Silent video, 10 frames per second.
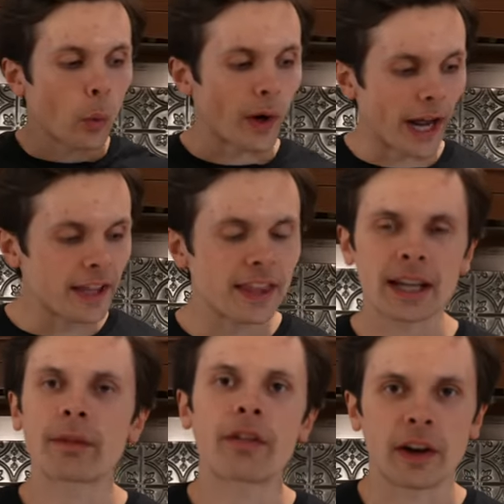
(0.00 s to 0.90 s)
When I think
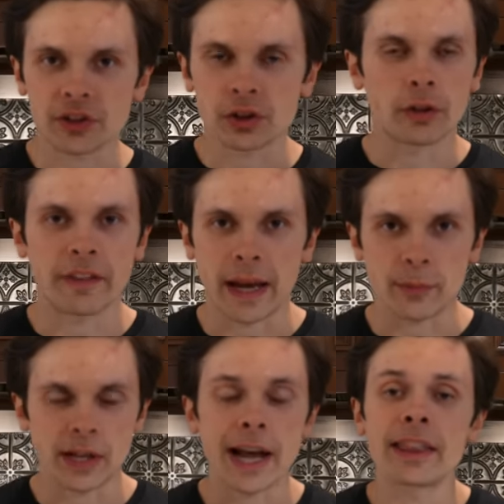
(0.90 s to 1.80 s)
of a functional
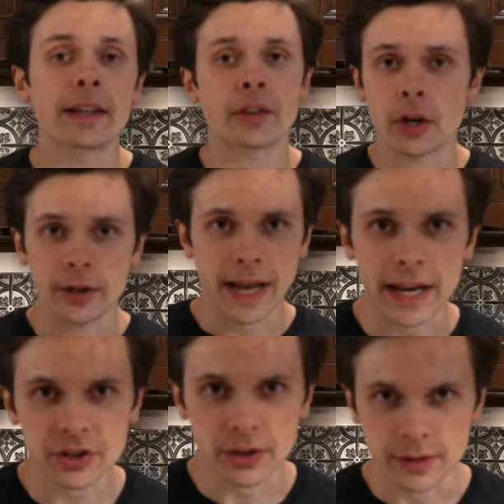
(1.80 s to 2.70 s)
family, I think of the
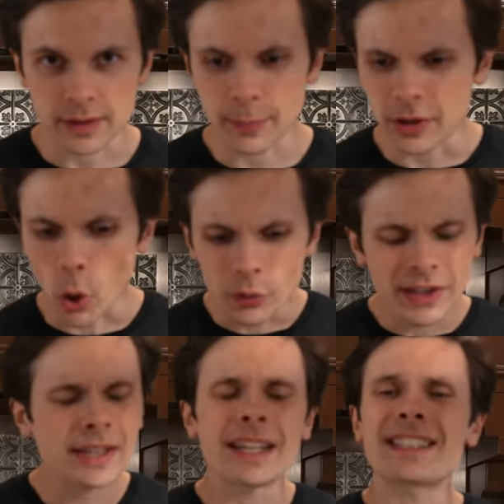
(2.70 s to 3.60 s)
Kardashians, but the only
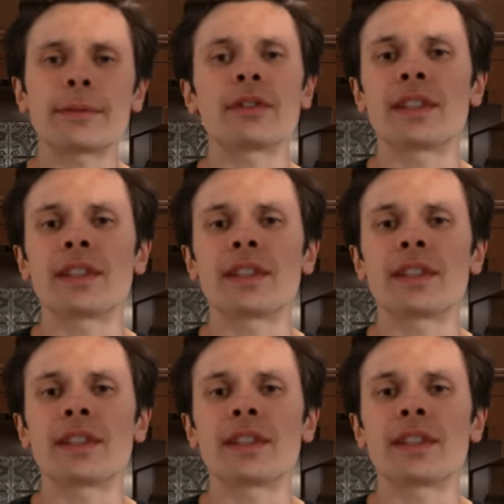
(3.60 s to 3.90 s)
thing they seem to